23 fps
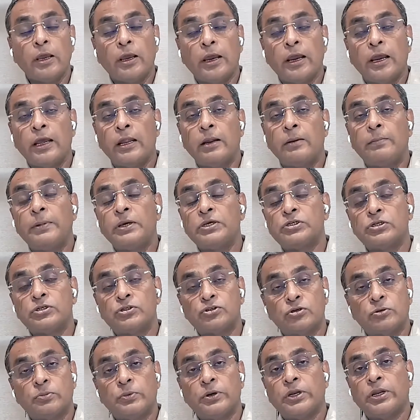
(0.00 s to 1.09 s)
and patients
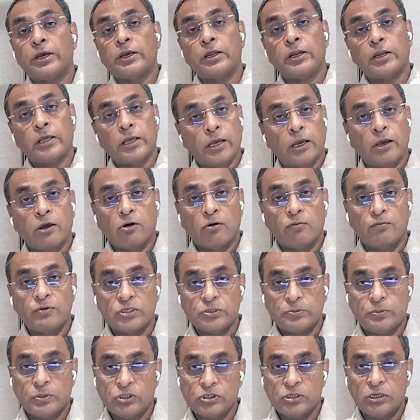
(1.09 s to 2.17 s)
should be taken care of,
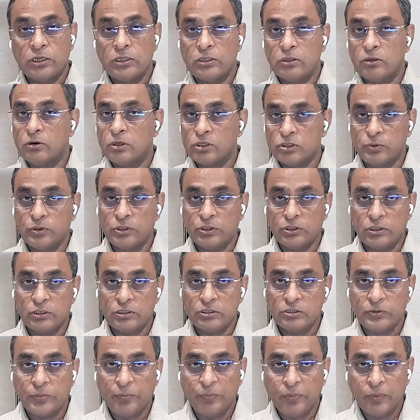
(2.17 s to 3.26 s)
especially in the
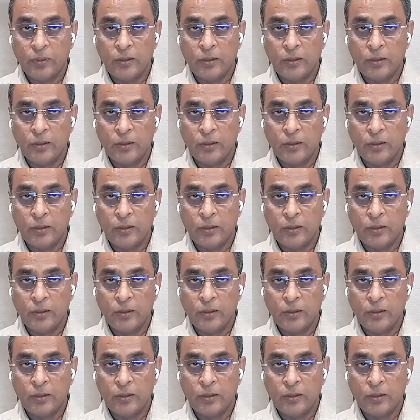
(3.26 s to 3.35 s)
hospitals.